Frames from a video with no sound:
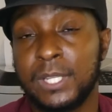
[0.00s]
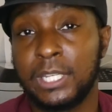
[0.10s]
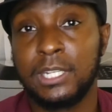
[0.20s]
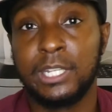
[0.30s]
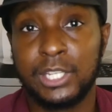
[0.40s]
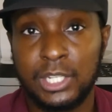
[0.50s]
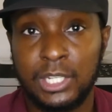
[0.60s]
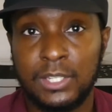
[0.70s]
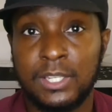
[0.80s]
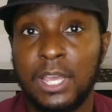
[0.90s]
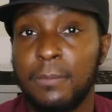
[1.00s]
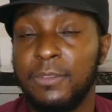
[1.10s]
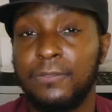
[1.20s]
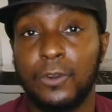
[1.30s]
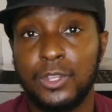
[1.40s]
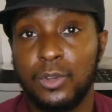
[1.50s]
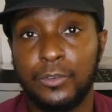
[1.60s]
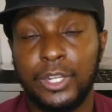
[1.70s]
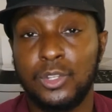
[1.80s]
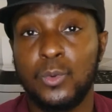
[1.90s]
and conditions before you
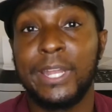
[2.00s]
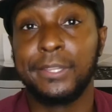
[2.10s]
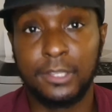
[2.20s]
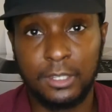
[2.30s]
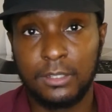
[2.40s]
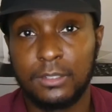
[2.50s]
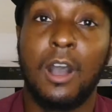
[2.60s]
agree to do anything.